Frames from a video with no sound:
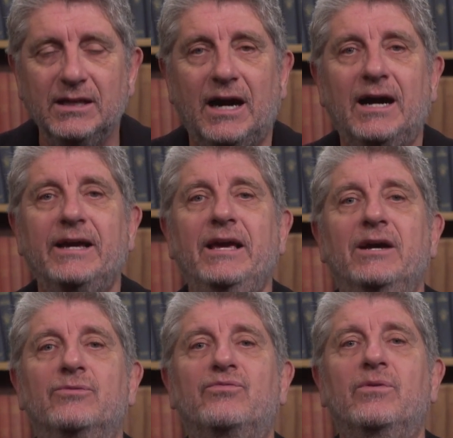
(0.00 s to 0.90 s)
I
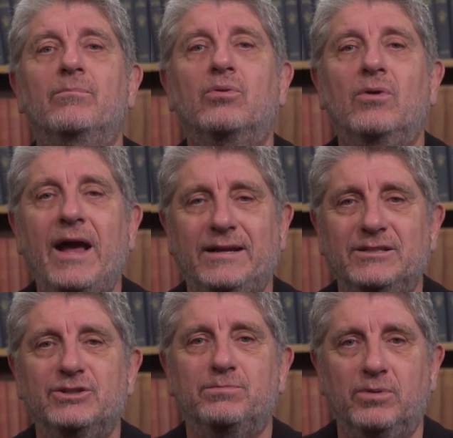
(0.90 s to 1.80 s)
have
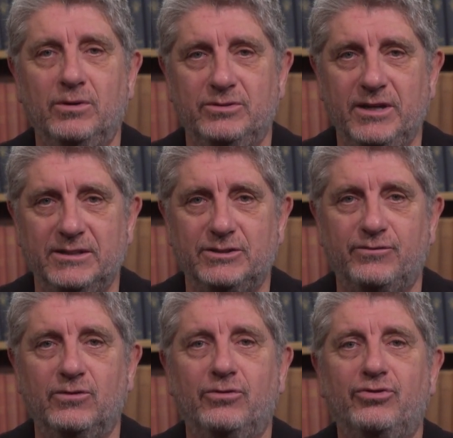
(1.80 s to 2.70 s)
practiced protest
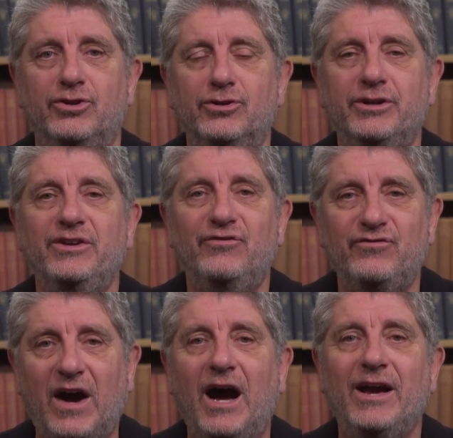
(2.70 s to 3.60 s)
for
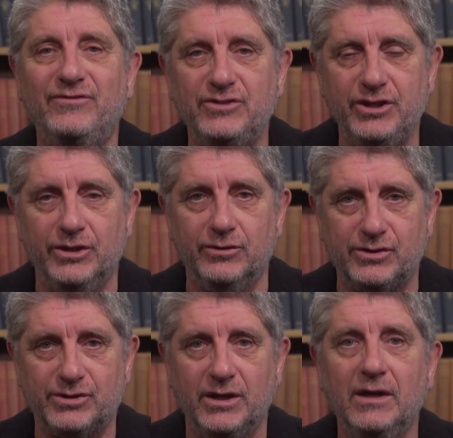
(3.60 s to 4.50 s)
35
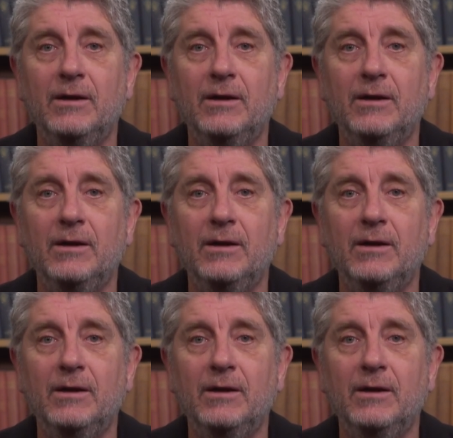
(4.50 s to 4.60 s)
years.